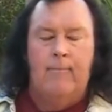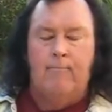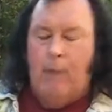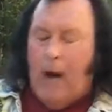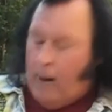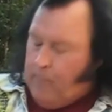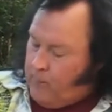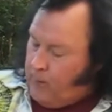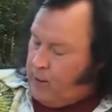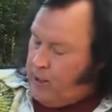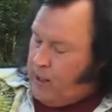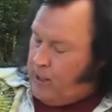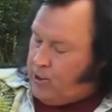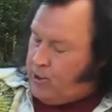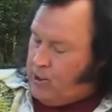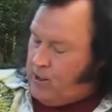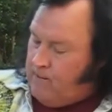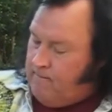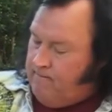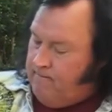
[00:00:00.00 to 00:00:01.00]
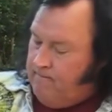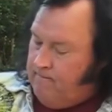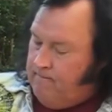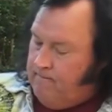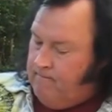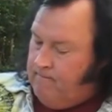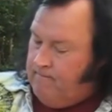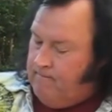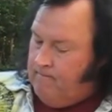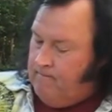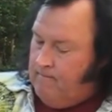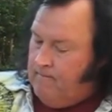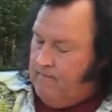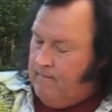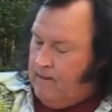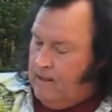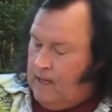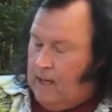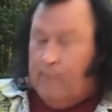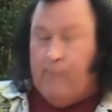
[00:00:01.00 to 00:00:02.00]
My prediction,
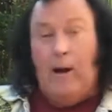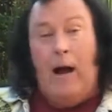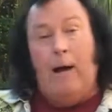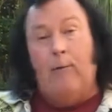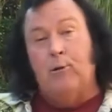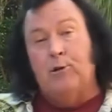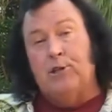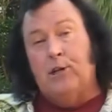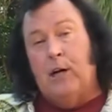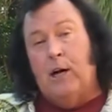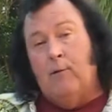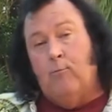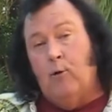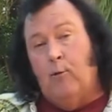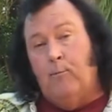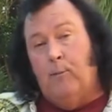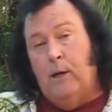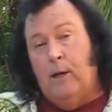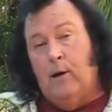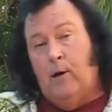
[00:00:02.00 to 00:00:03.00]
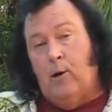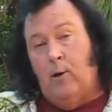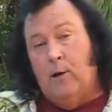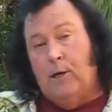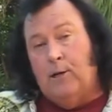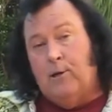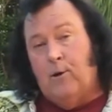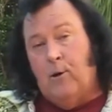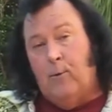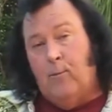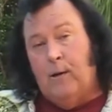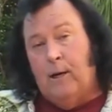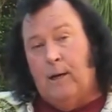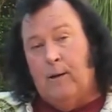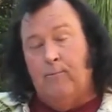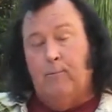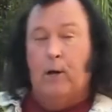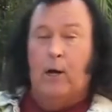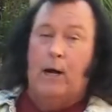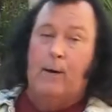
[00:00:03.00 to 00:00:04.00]
if I was there, it would be the honky tonk
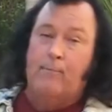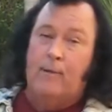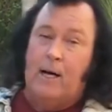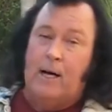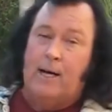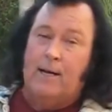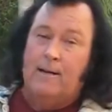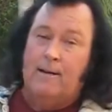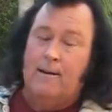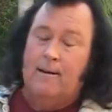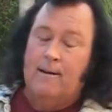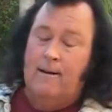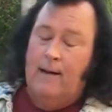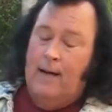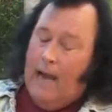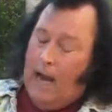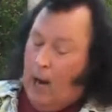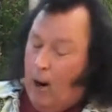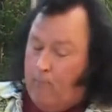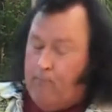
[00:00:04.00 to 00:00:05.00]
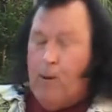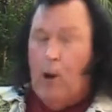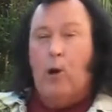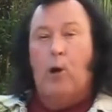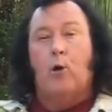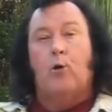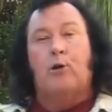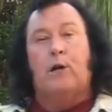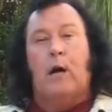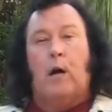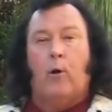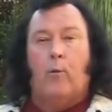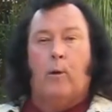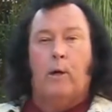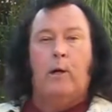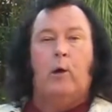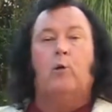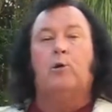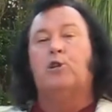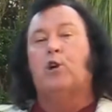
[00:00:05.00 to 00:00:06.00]
man, but I'm not. Alberto Del
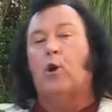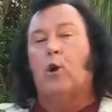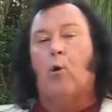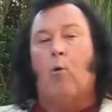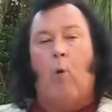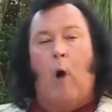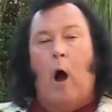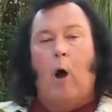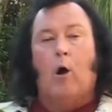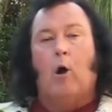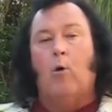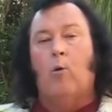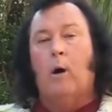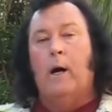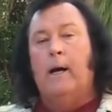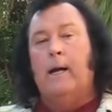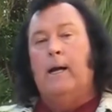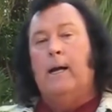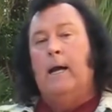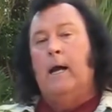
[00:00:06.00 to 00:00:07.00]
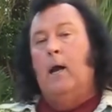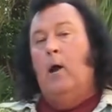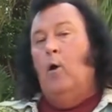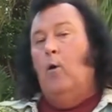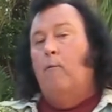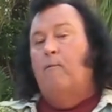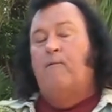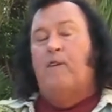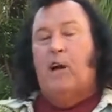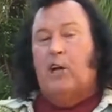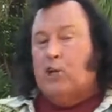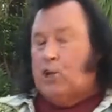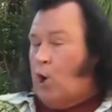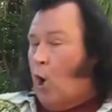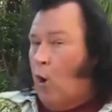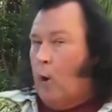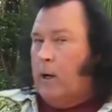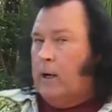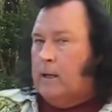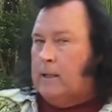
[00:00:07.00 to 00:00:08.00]
Rio is going to walk away
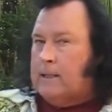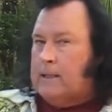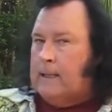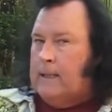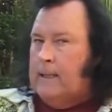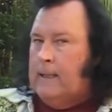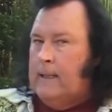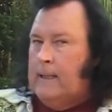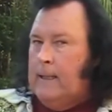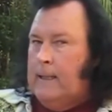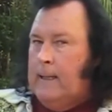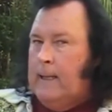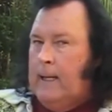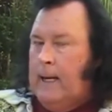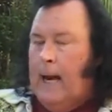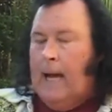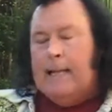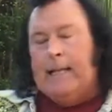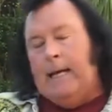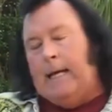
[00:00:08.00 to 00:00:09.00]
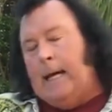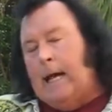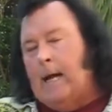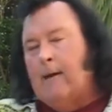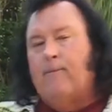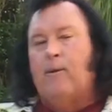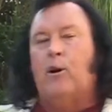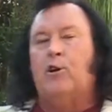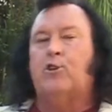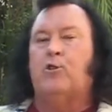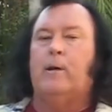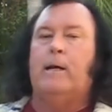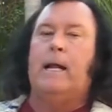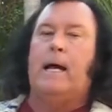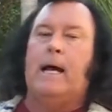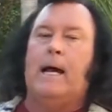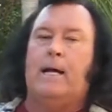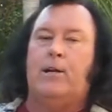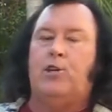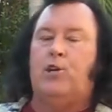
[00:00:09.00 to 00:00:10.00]
victorious at the anniversary
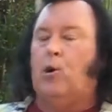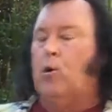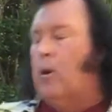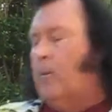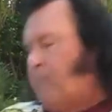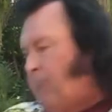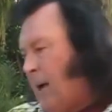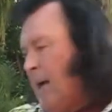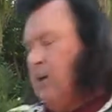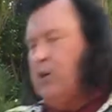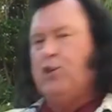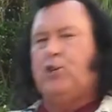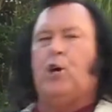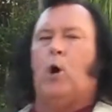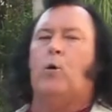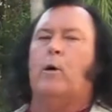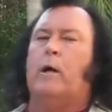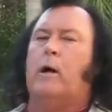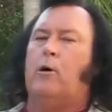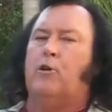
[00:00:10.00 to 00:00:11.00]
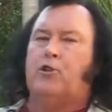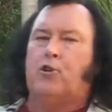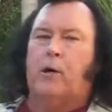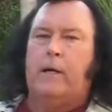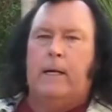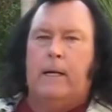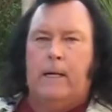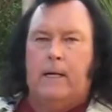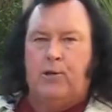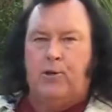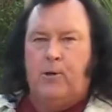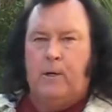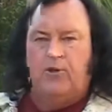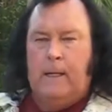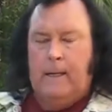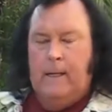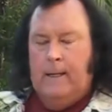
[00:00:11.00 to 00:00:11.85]
nine show, the biggest show in Australian history.